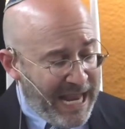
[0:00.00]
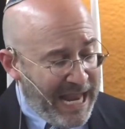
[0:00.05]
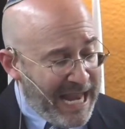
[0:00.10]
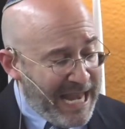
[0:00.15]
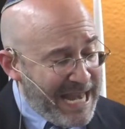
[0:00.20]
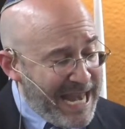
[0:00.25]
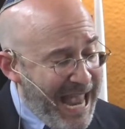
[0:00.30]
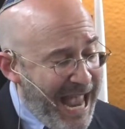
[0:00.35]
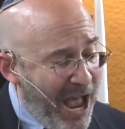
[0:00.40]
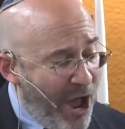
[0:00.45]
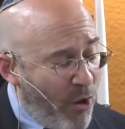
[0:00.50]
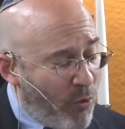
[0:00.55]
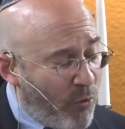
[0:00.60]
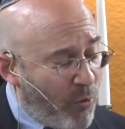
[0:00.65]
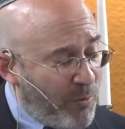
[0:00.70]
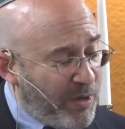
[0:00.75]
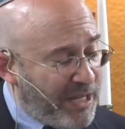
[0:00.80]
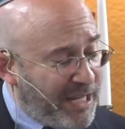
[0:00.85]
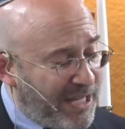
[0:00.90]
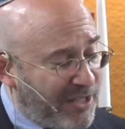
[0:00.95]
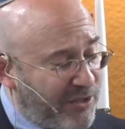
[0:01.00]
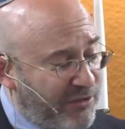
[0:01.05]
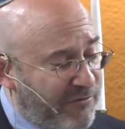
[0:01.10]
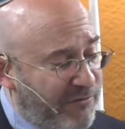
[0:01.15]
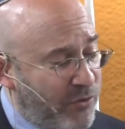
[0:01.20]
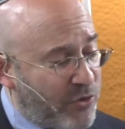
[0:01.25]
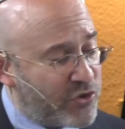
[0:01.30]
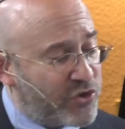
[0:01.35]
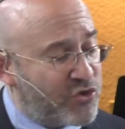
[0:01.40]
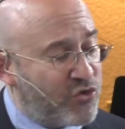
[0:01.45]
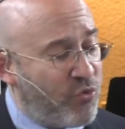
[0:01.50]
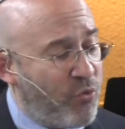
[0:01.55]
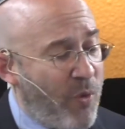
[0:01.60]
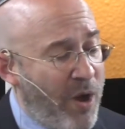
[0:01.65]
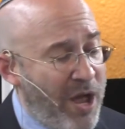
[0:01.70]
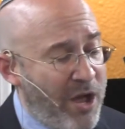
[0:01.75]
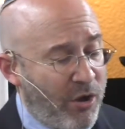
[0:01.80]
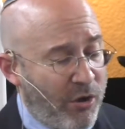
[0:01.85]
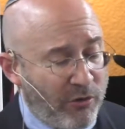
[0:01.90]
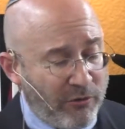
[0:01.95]
And now when we get to verse
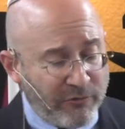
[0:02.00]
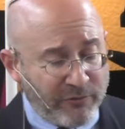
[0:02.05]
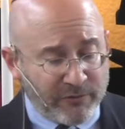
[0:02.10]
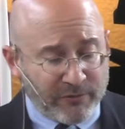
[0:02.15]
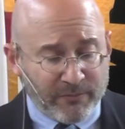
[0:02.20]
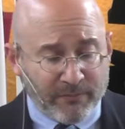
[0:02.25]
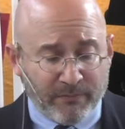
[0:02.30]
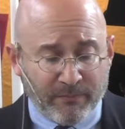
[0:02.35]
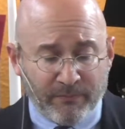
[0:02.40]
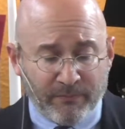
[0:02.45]
12,